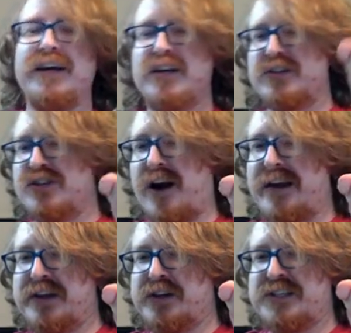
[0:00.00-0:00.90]

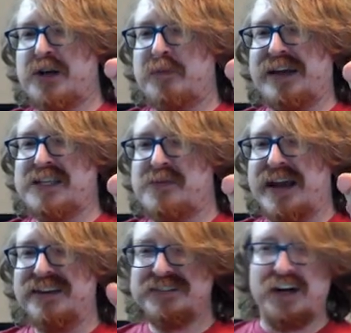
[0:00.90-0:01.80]
sorry, you're still big to
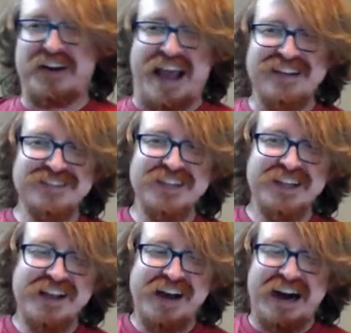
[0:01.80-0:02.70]
me, okay?
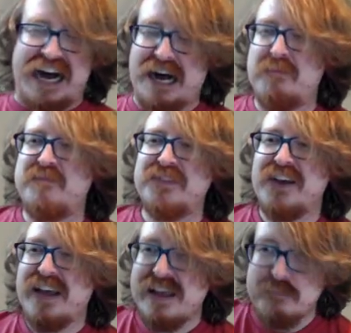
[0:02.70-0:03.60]

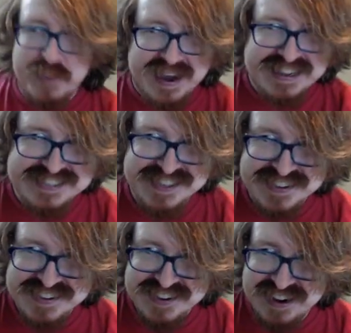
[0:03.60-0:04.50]
But
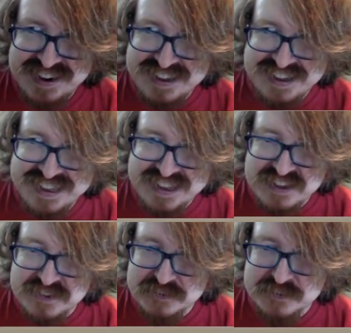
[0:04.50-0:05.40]

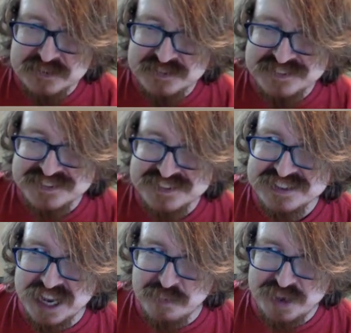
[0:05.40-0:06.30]

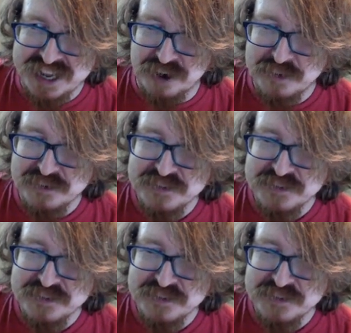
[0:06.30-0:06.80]
here we go.